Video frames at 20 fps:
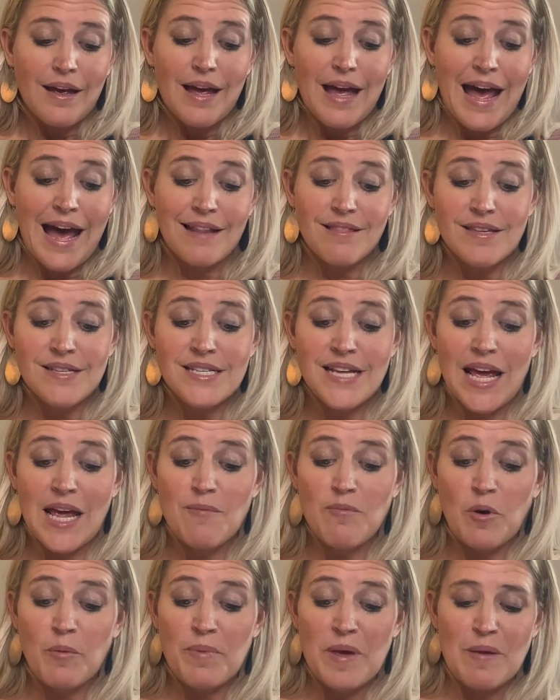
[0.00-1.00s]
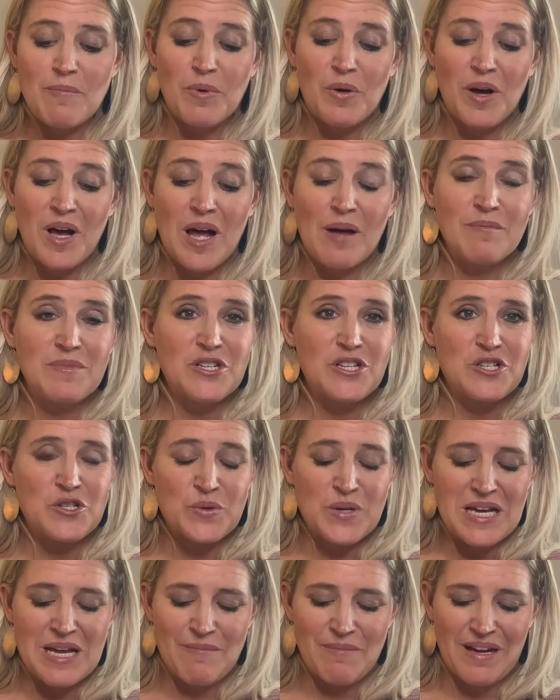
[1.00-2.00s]
At the table, people come to
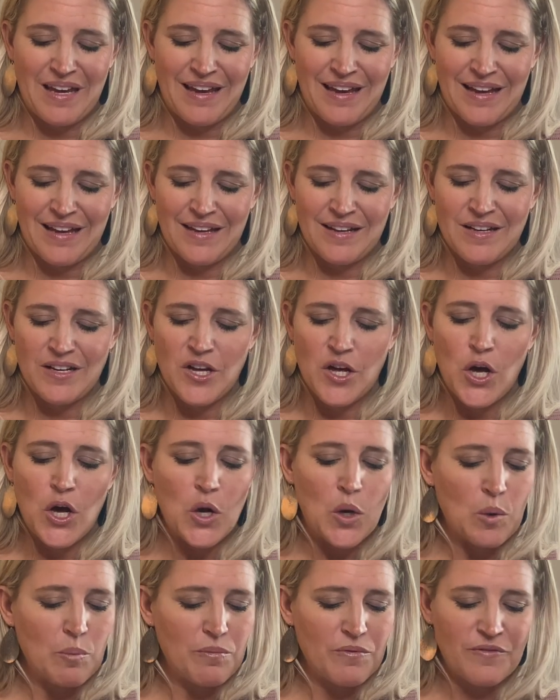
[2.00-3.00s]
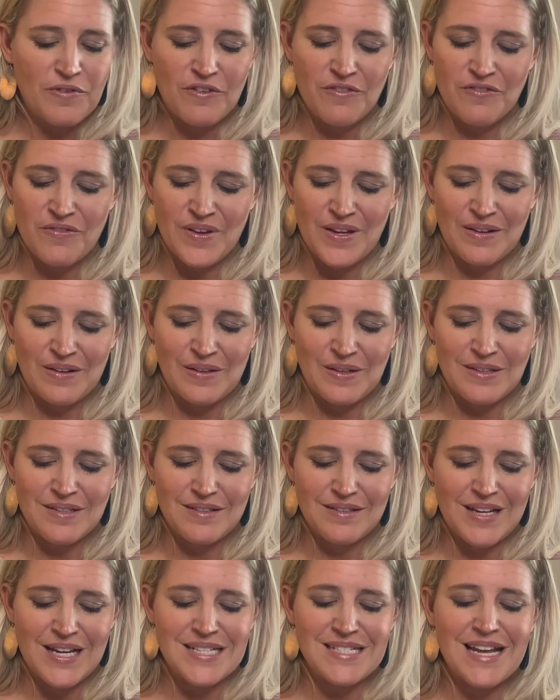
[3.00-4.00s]
dream again, hope fulfilled.
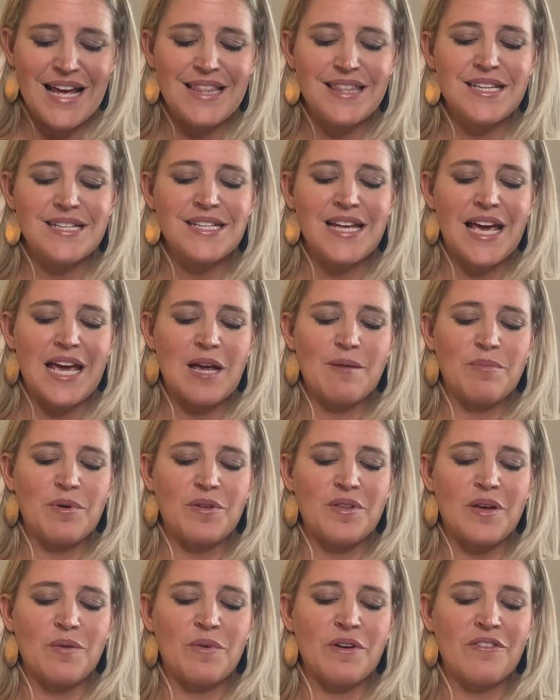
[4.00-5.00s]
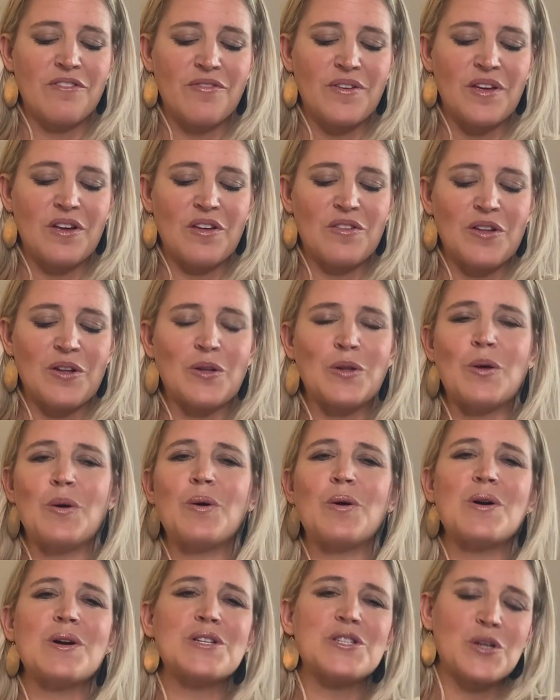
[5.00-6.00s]
It's at the table that we feel the
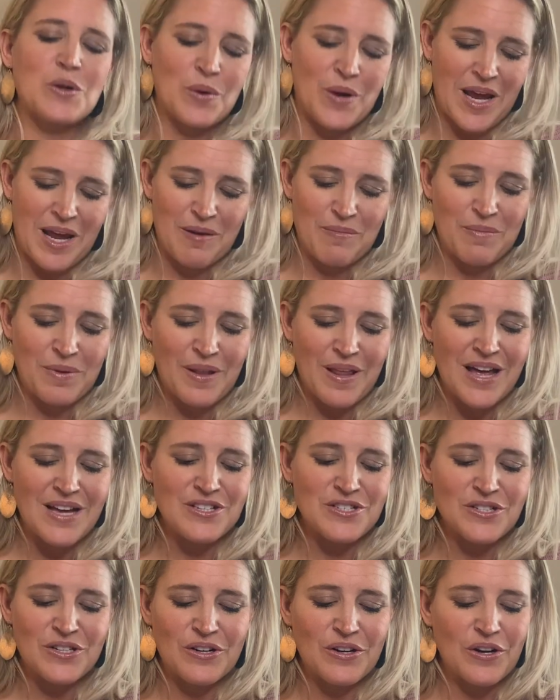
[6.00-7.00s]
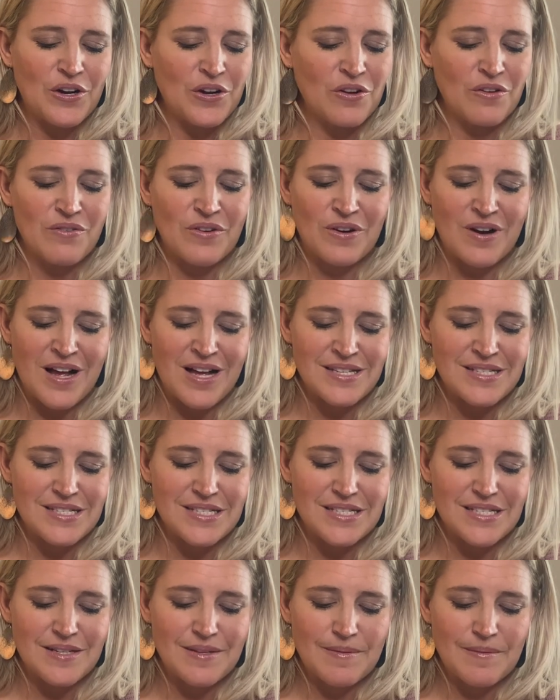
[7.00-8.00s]
Lord's great pleasure over
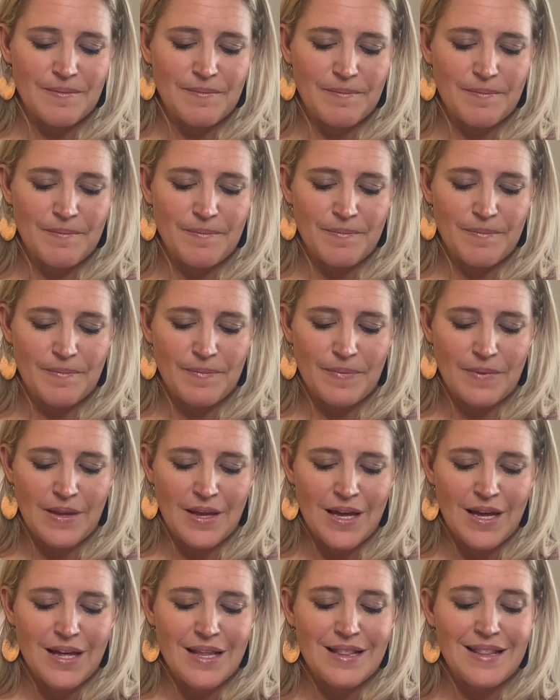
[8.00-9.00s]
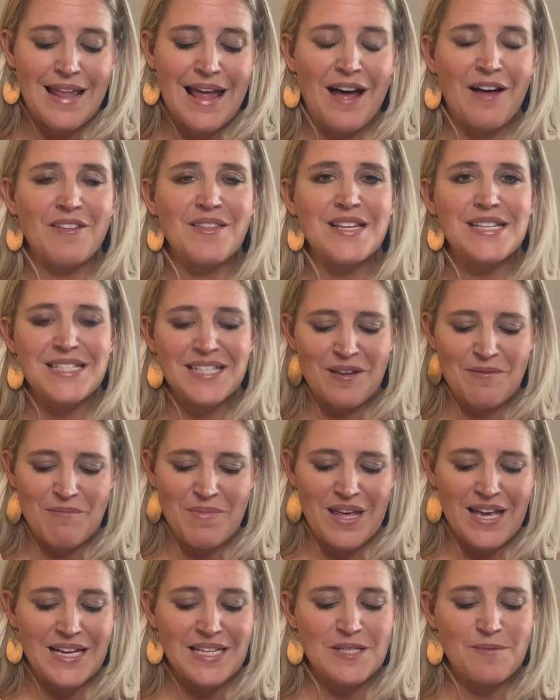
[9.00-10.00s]
us. Now, this can
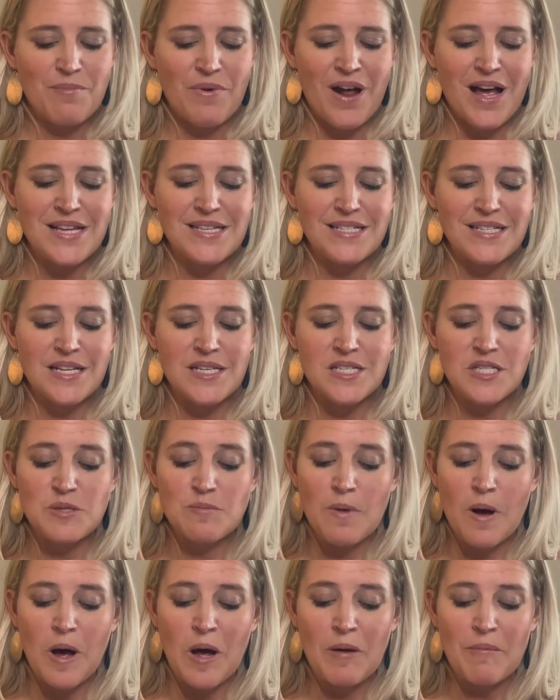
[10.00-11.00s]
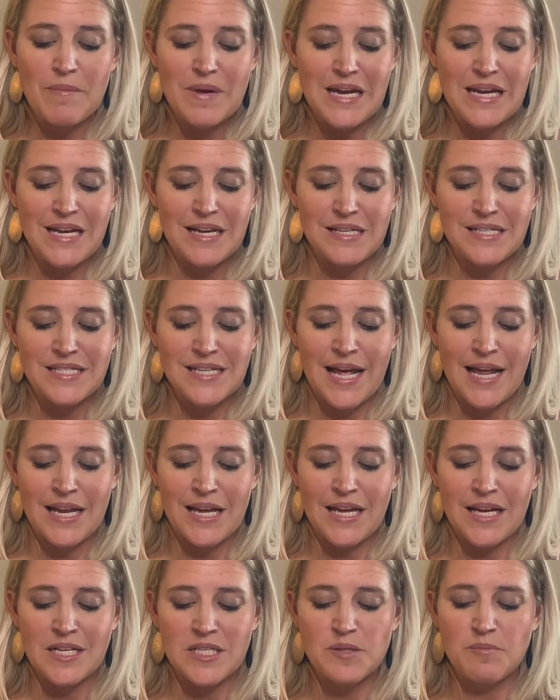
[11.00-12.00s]
be expressed in small meeting
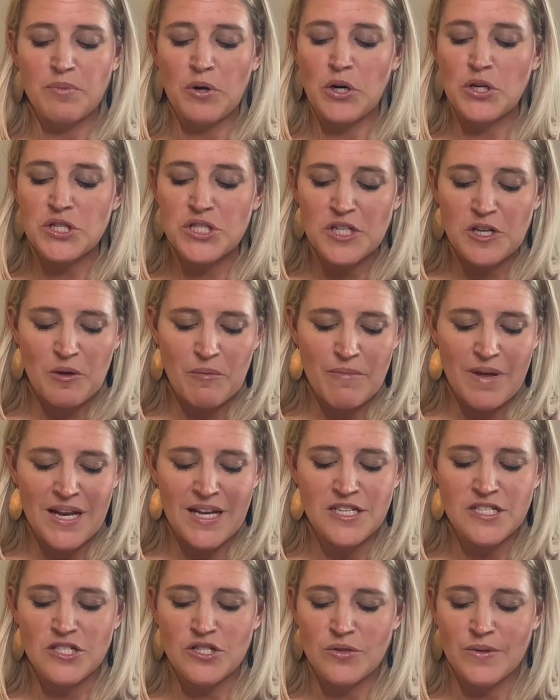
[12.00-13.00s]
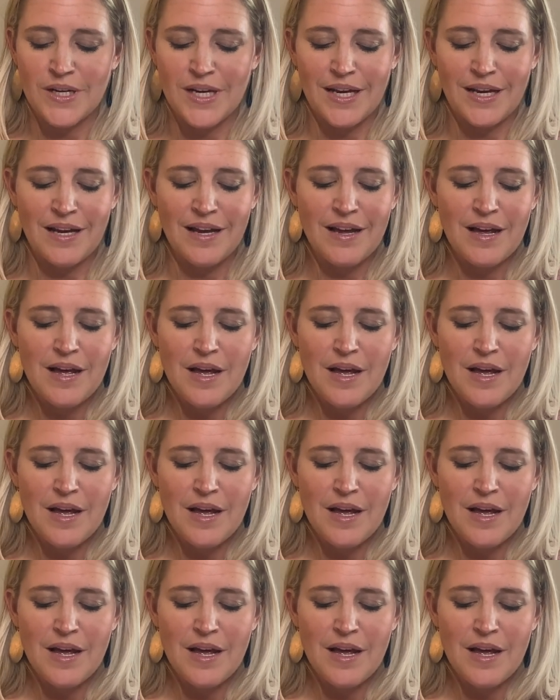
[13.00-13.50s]
settings, personal ministry,